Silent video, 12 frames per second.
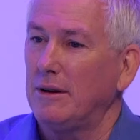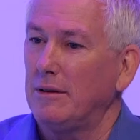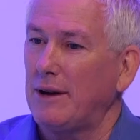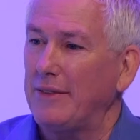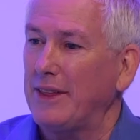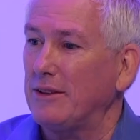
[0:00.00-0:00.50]

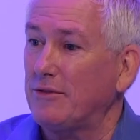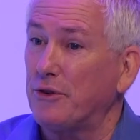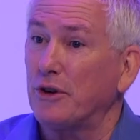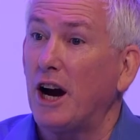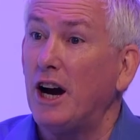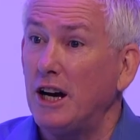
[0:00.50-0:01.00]
I think
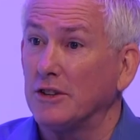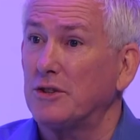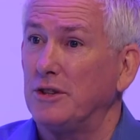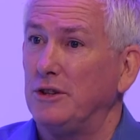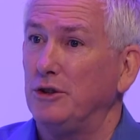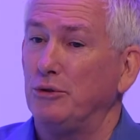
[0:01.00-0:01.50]
for us
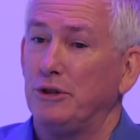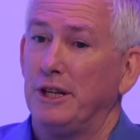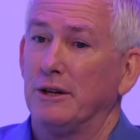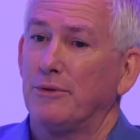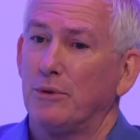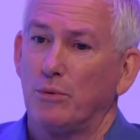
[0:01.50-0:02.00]
the new
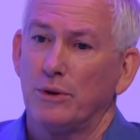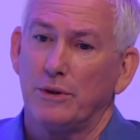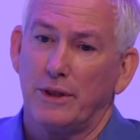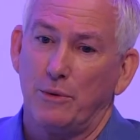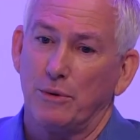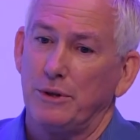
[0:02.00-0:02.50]
gear
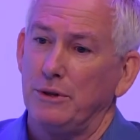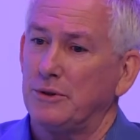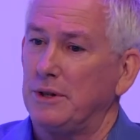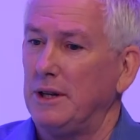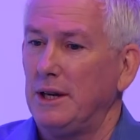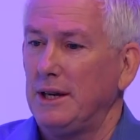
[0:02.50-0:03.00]
that we're
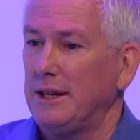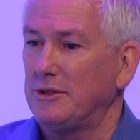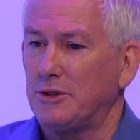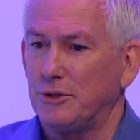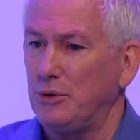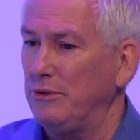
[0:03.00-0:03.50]
using is
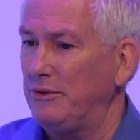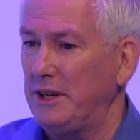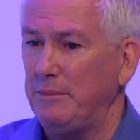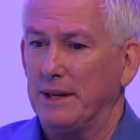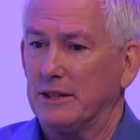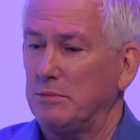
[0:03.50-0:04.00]
the 2
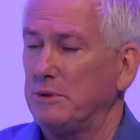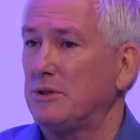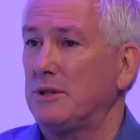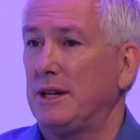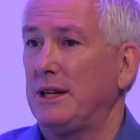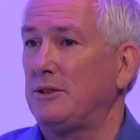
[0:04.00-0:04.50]
vMix
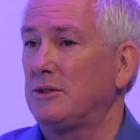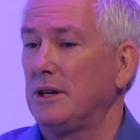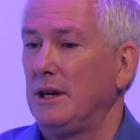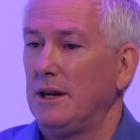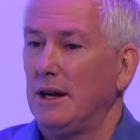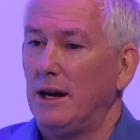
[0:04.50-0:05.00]
machines,
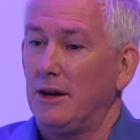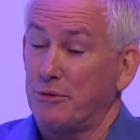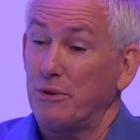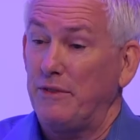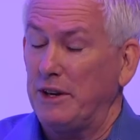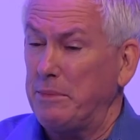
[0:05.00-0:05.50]

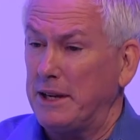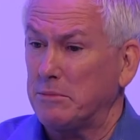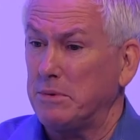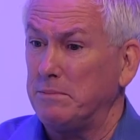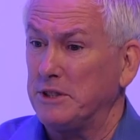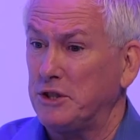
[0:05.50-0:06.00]
3
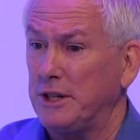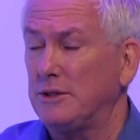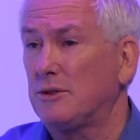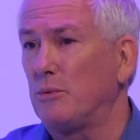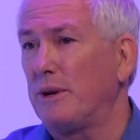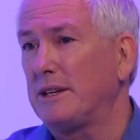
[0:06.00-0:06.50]
vMix
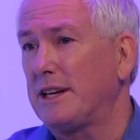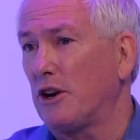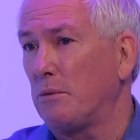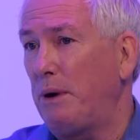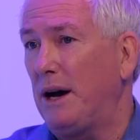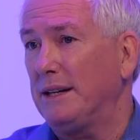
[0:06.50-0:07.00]
machines, so we can take
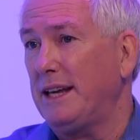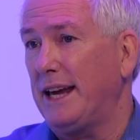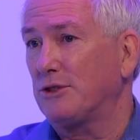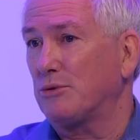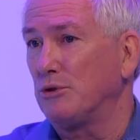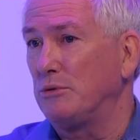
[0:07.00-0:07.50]
our
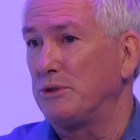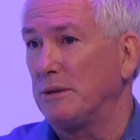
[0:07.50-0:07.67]
podcast rooms